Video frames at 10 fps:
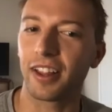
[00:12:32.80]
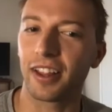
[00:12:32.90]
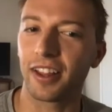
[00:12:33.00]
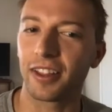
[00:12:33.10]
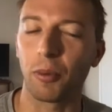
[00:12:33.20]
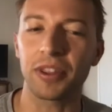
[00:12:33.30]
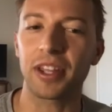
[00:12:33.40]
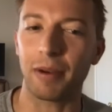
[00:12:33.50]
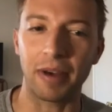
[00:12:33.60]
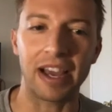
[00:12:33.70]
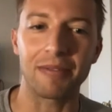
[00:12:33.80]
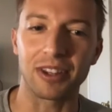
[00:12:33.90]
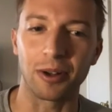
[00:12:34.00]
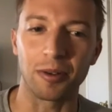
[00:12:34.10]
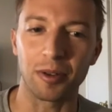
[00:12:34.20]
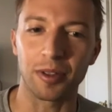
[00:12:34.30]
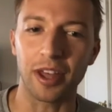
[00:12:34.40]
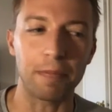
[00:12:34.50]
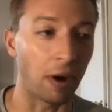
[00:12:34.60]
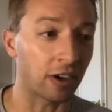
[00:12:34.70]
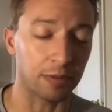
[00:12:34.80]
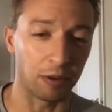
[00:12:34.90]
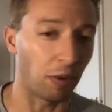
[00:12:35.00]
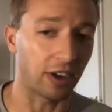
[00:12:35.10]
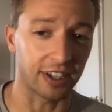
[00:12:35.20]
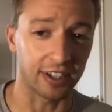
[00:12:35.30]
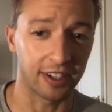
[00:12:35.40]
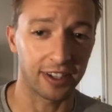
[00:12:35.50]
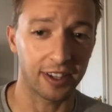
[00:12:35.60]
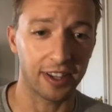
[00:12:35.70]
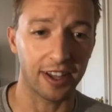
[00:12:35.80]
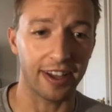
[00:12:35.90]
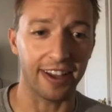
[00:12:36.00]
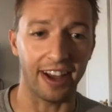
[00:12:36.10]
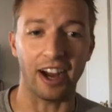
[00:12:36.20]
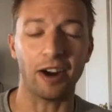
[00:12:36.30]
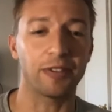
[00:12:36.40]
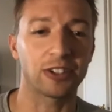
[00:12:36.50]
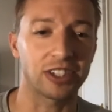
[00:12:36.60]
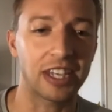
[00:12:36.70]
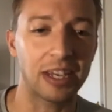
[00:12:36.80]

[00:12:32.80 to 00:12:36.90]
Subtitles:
the one thing about Miami, though, they punked Milwaukee. I don't know if there's a team.